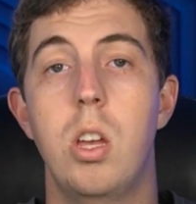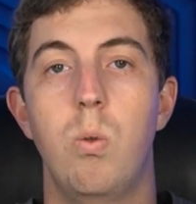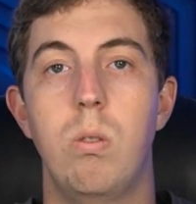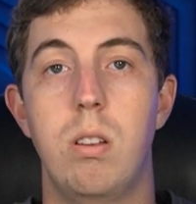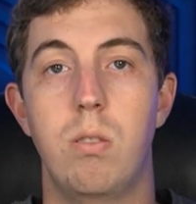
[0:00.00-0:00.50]

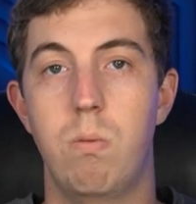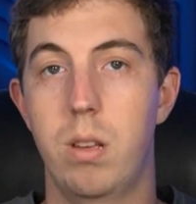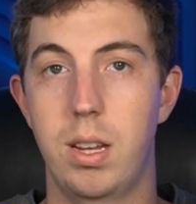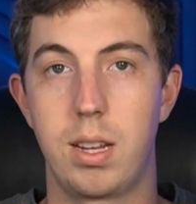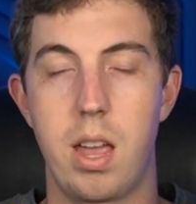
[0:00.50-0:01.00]
which is
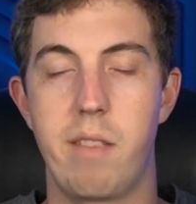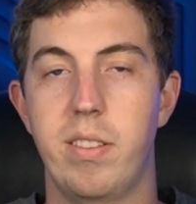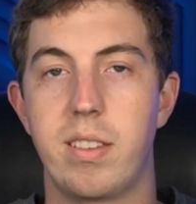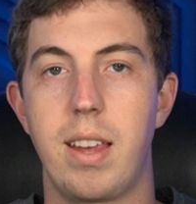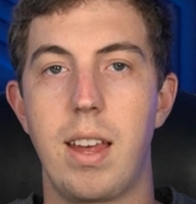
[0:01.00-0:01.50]
really kind of
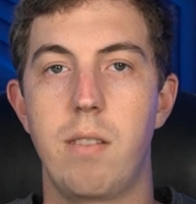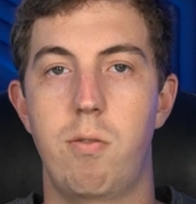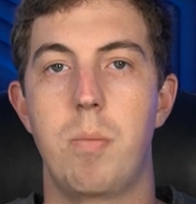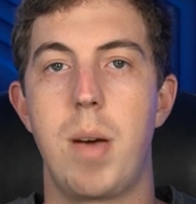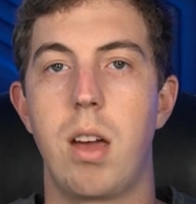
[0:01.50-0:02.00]
insane
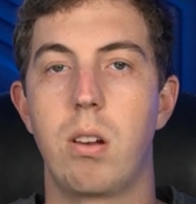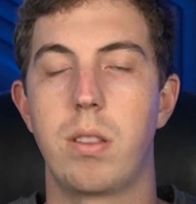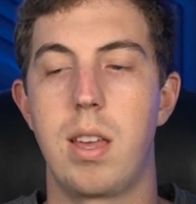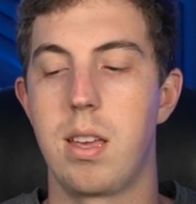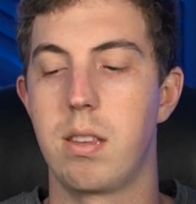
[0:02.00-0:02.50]
for a paddle
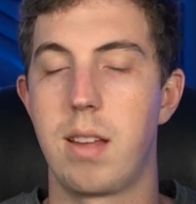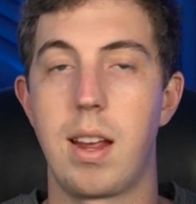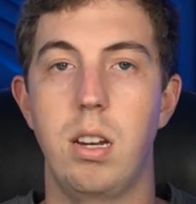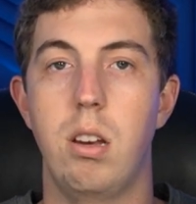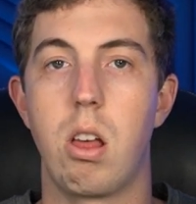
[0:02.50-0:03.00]
that is
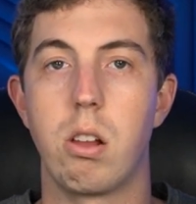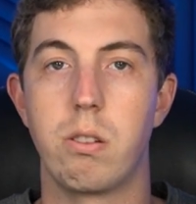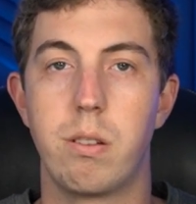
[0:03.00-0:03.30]
$80.